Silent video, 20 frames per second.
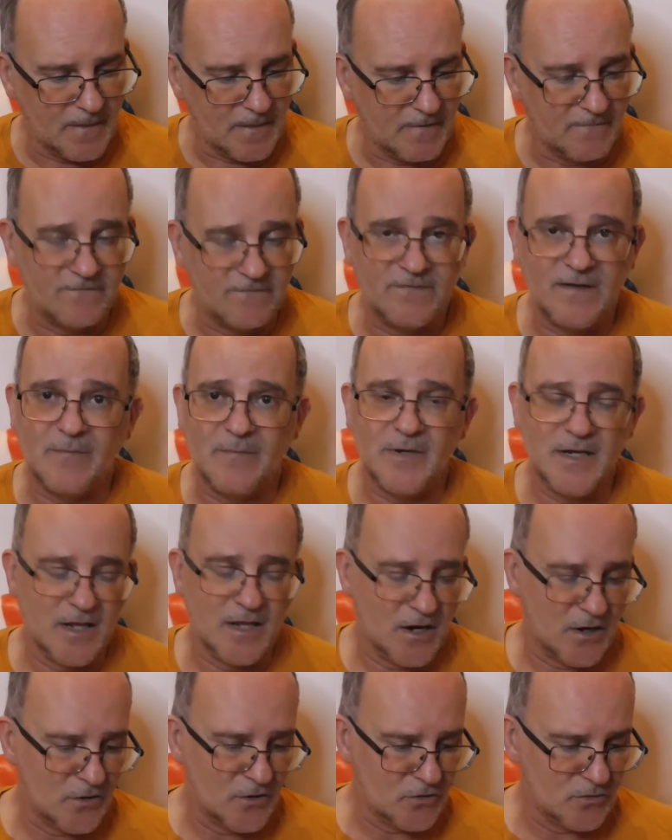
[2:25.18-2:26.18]
of family
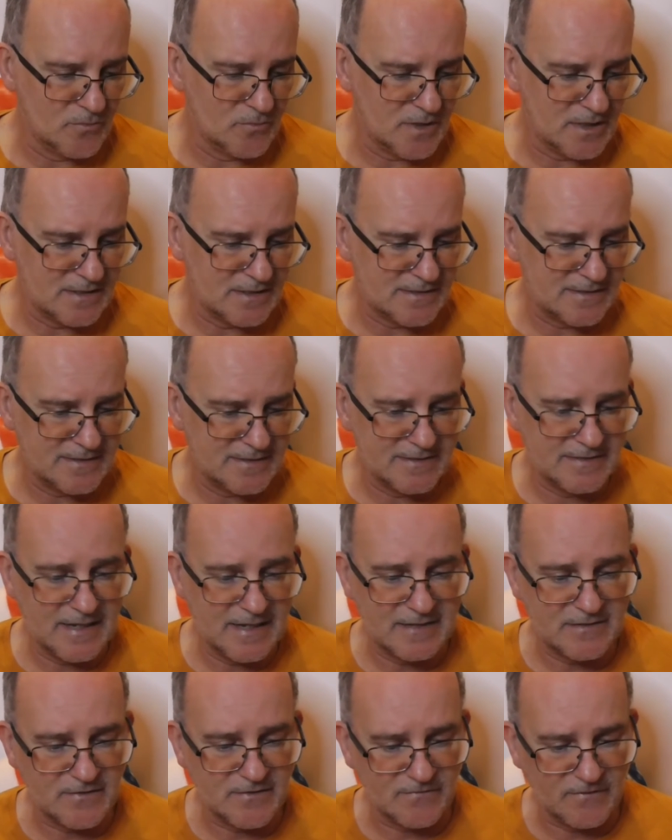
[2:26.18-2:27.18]
arguments, the
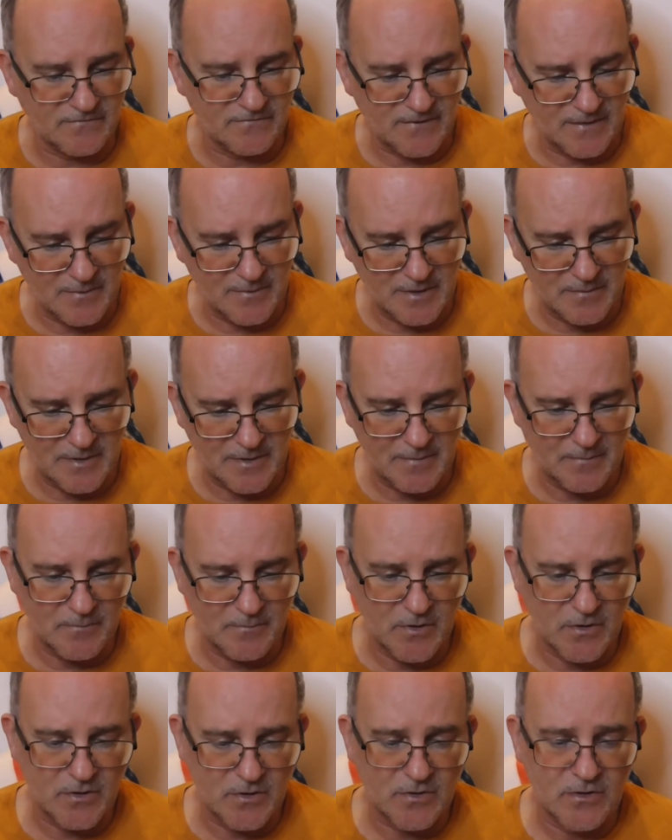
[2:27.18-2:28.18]
death of a family
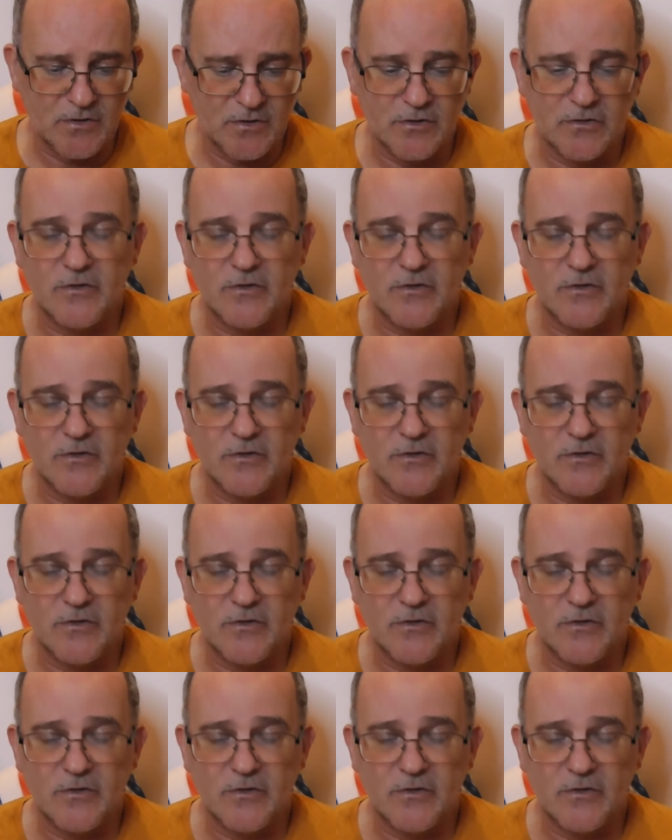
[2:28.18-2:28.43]
member,